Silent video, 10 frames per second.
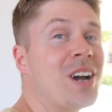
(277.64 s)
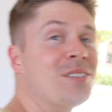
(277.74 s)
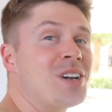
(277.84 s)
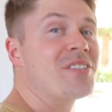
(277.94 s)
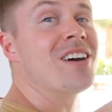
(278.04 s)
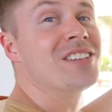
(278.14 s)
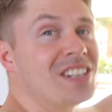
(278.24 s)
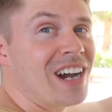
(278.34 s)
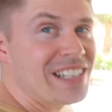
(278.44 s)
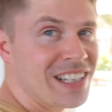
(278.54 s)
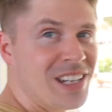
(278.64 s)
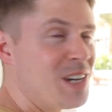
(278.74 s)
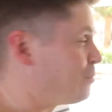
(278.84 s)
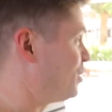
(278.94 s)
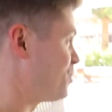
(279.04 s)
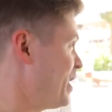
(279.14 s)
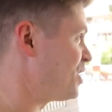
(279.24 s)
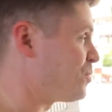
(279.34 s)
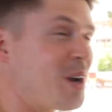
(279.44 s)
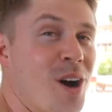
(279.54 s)
comes over the other side, we
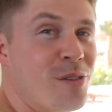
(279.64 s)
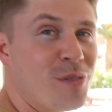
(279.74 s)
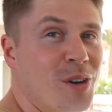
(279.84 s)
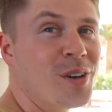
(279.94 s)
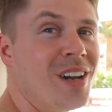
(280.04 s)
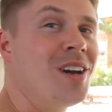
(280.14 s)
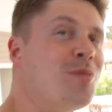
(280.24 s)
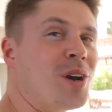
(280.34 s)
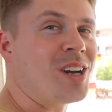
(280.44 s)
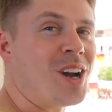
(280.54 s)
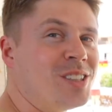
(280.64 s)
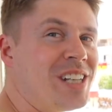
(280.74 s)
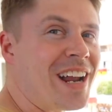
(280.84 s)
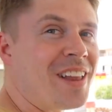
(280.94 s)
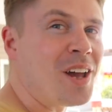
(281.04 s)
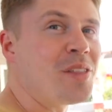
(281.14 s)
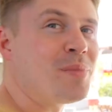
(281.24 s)
switch, we go through, we're gonna go check out the other